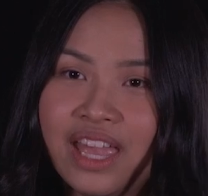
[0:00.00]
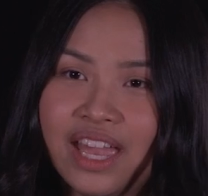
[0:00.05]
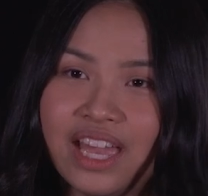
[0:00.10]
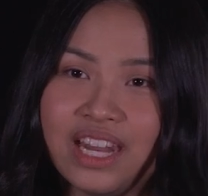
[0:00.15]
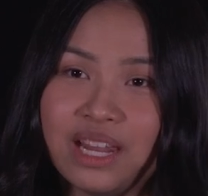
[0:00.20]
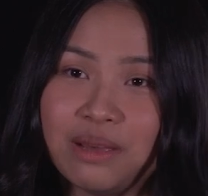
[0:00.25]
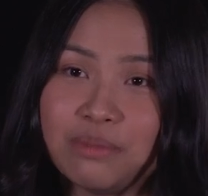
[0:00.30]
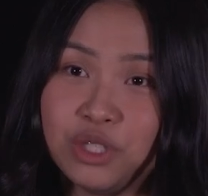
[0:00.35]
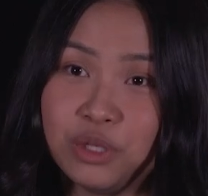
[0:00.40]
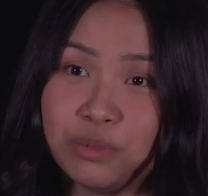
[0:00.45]

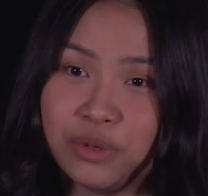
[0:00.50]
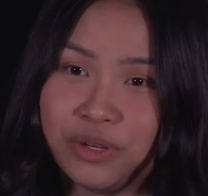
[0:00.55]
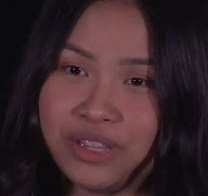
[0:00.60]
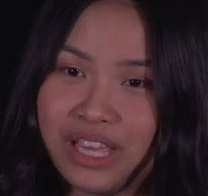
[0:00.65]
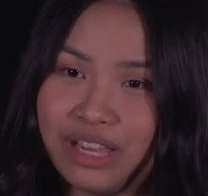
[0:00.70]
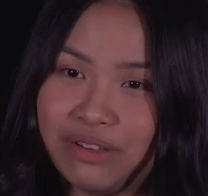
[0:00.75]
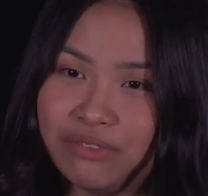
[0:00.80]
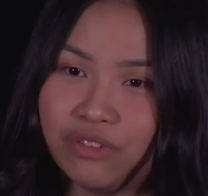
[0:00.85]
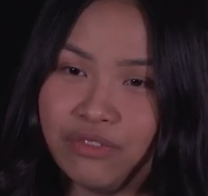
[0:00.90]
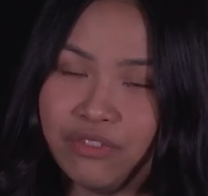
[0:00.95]
And I'm super
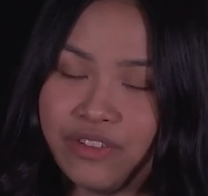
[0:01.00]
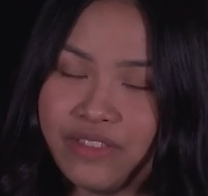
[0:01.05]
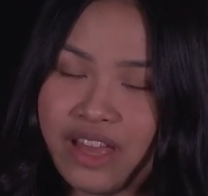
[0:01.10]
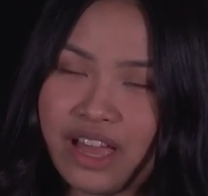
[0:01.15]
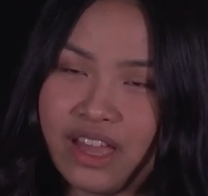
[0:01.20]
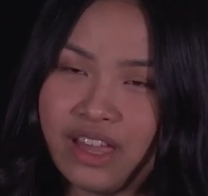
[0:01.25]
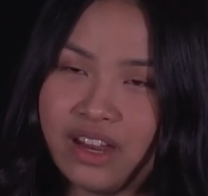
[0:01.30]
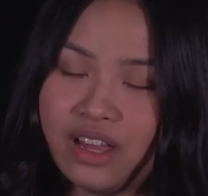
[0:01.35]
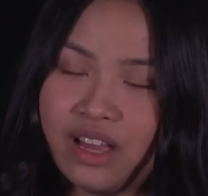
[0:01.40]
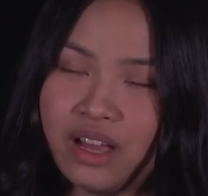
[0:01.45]
thankful for
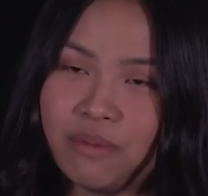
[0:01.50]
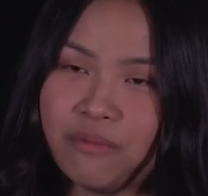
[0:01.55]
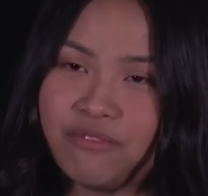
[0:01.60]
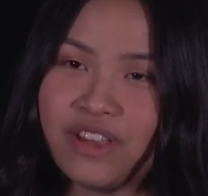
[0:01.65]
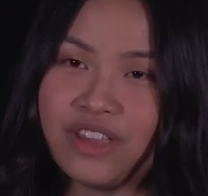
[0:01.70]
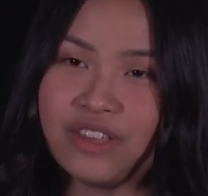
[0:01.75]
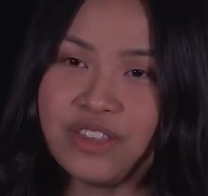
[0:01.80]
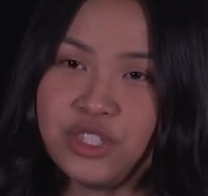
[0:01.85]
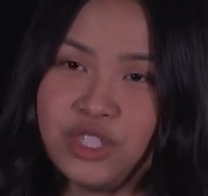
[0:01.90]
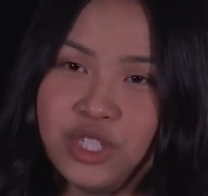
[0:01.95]
that.
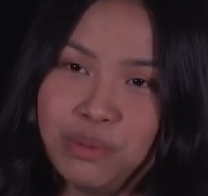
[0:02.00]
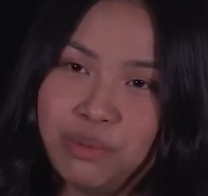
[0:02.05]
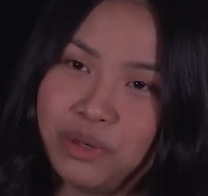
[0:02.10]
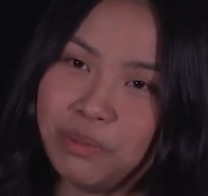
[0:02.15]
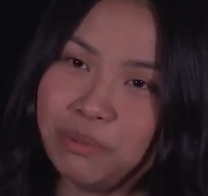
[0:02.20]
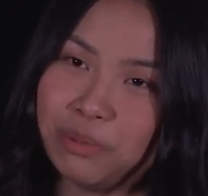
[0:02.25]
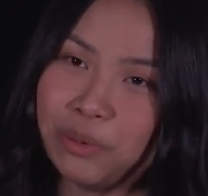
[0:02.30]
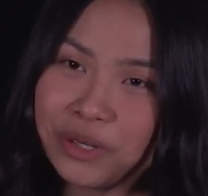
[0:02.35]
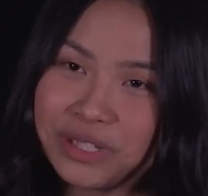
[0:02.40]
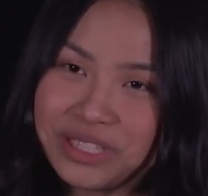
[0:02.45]
Faith is super
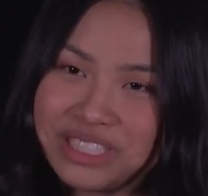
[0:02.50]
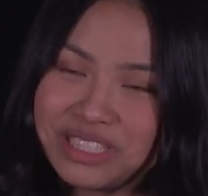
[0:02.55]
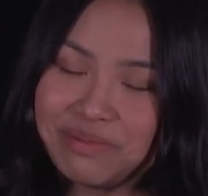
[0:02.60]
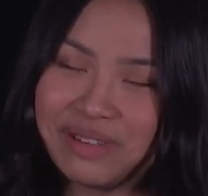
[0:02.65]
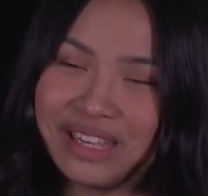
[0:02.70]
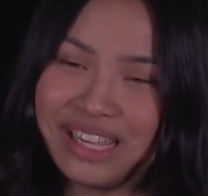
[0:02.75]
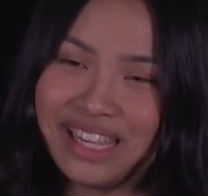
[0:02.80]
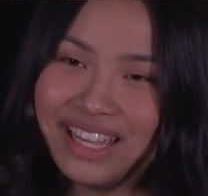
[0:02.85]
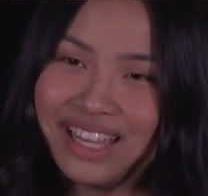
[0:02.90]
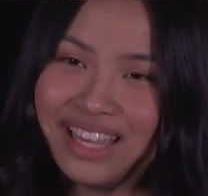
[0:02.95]
important to
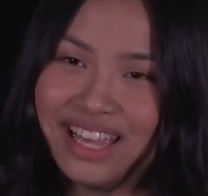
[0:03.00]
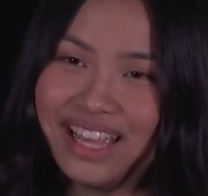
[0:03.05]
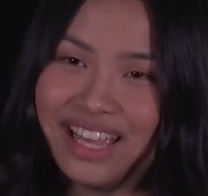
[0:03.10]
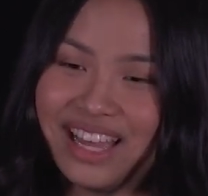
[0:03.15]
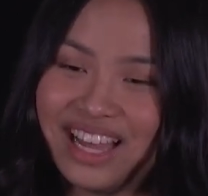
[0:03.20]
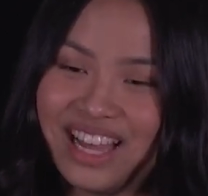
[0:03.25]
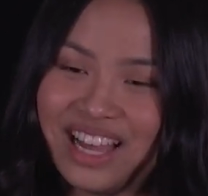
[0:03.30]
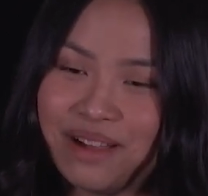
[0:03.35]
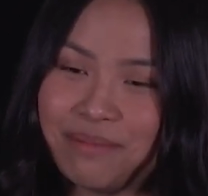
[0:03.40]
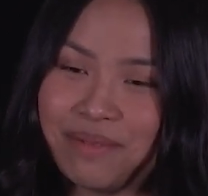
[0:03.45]
me.
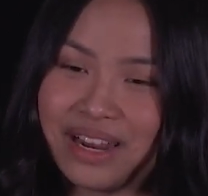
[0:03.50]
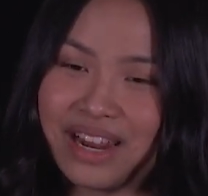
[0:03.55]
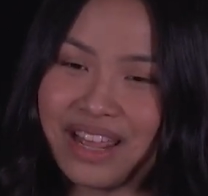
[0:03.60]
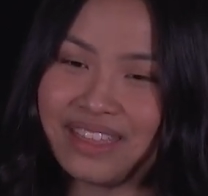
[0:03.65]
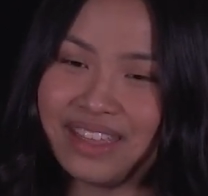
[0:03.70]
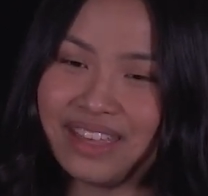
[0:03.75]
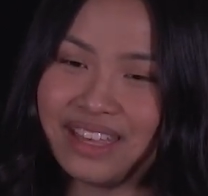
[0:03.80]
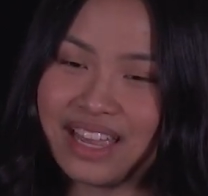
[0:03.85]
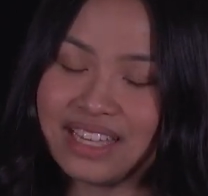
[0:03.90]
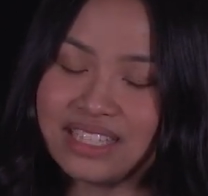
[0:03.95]
And I
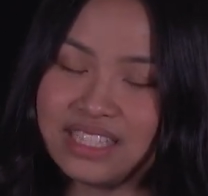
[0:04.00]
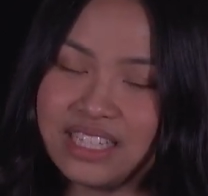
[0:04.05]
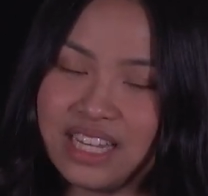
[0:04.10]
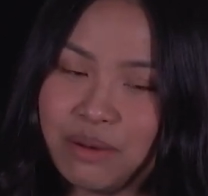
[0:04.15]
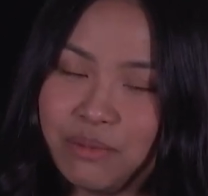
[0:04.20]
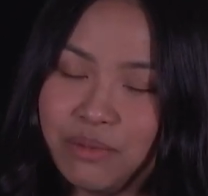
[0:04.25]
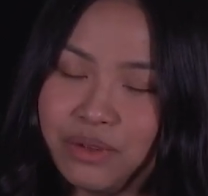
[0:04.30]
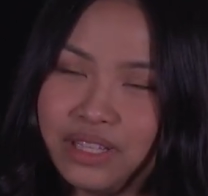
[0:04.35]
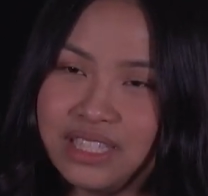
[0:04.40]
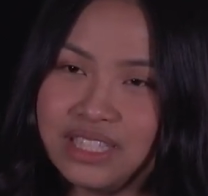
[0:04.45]
think
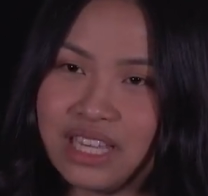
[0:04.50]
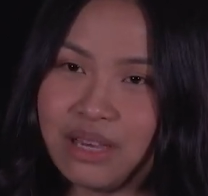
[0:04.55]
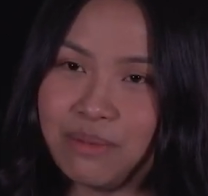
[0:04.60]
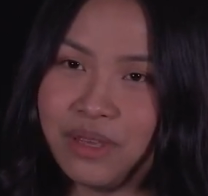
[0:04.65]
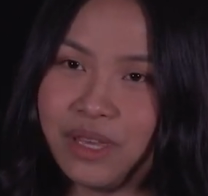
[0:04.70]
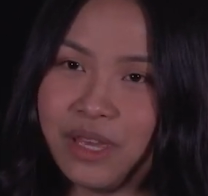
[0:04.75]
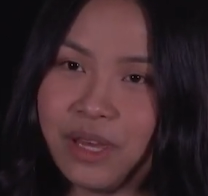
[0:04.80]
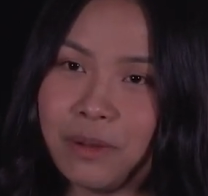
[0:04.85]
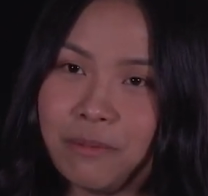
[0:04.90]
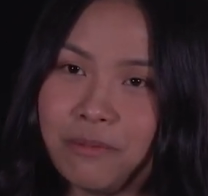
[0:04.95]
STM really set
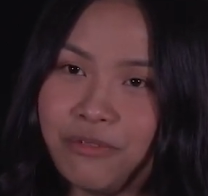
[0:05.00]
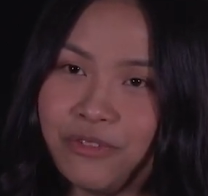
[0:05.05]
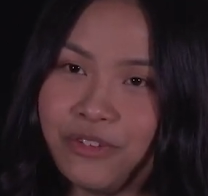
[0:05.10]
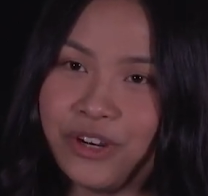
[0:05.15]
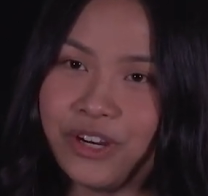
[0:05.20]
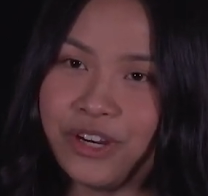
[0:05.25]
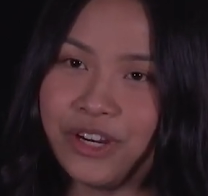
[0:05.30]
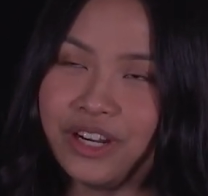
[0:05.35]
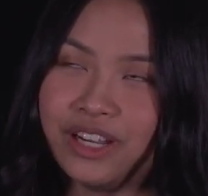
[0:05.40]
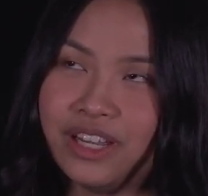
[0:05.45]
me up
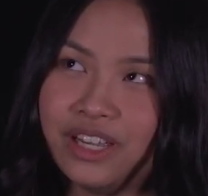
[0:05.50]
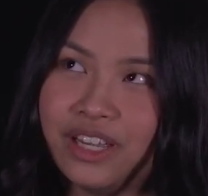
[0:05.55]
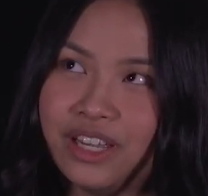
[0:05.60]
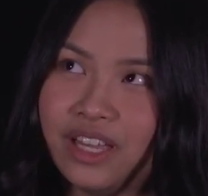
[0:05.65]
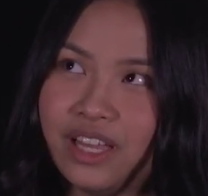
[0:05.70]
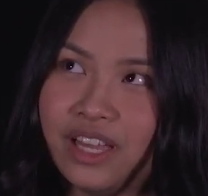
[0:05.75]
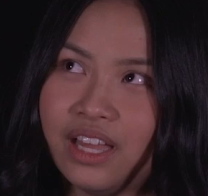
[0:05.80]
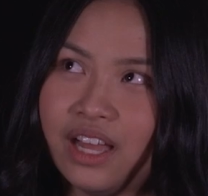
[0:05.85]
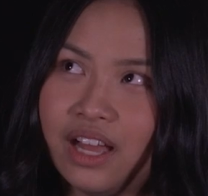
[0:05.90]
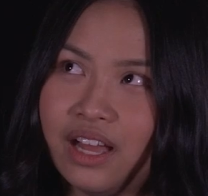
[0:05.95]
for
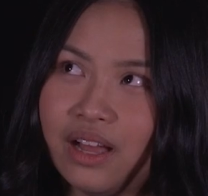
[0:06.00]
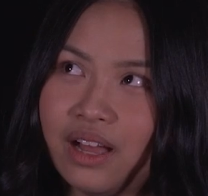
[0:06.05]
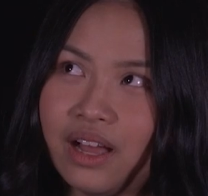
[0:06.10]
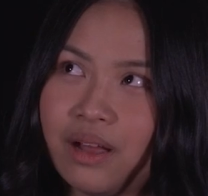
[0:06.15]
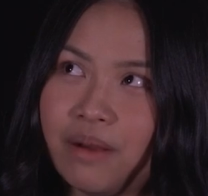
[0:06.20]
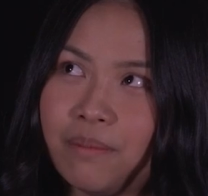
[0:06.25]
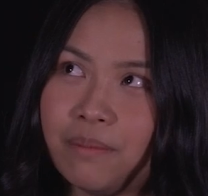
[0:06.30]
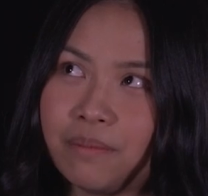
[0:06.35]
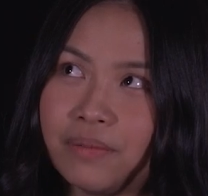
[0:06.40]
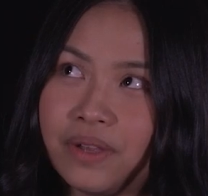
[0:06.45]

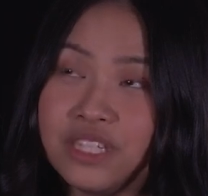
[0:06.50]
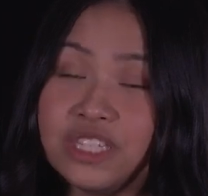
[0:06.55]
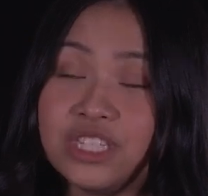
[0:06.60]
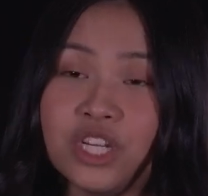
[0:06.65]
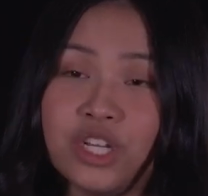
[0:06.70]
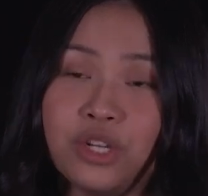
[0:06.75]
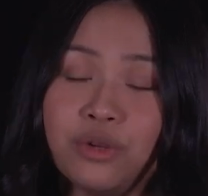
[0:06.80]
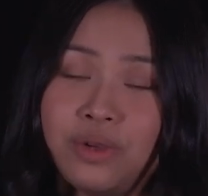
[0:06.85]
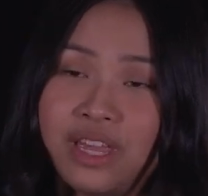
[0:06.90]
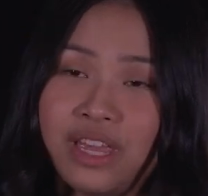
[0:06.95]

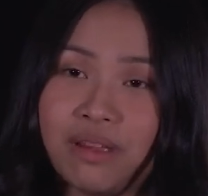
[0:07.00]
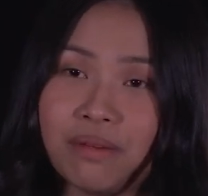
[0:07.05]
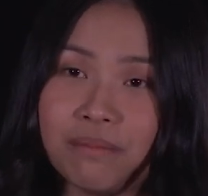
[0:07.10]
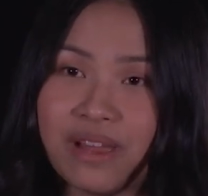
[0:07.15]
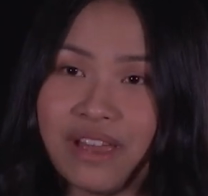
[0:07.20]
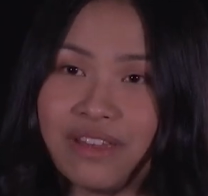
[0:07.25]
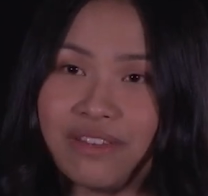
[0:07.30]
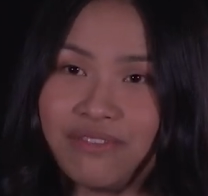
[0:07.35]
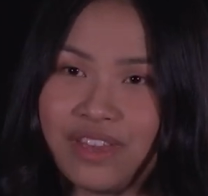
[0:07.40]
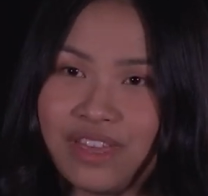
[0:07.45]
continuing
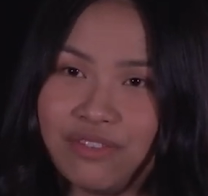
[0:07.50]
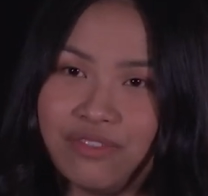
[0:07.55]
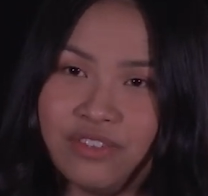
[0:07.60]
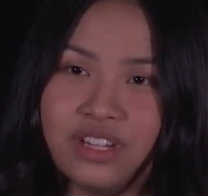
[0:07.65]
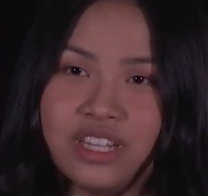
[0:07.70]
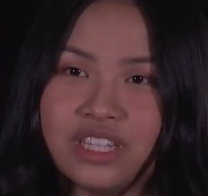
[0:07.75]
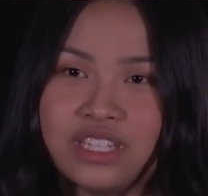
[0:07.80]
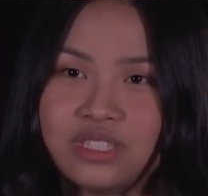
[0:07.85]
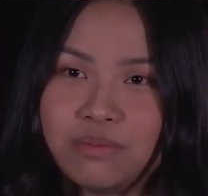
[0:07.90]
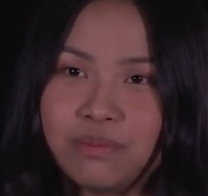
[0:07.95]
my
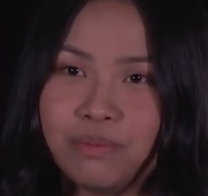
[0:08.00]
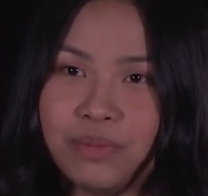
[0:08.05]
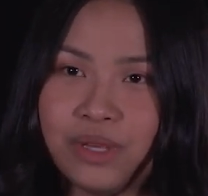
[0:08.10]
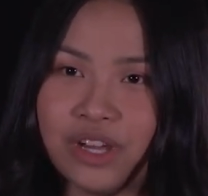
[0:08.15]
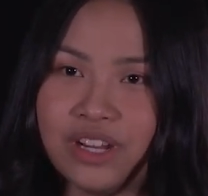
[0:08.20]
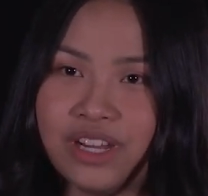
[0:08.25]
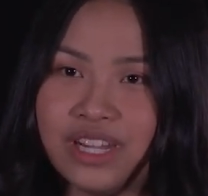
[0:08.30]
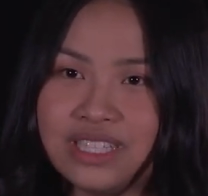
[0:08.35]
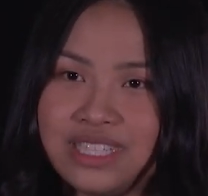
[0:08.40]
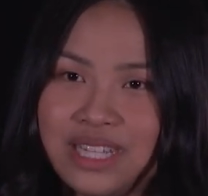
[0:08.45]
faithfulness
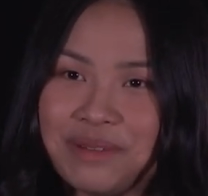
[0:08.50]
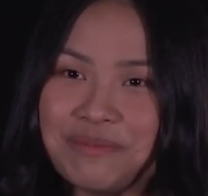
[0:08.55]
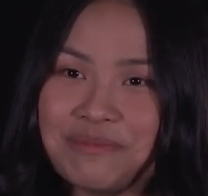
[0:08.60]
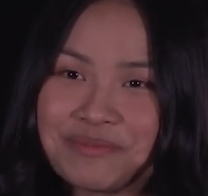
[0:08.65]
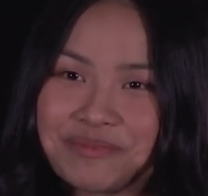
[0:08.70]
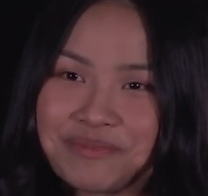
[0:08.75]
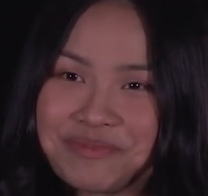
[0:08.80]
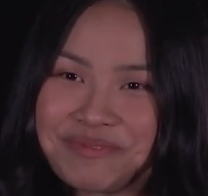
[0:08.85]
beyond STM.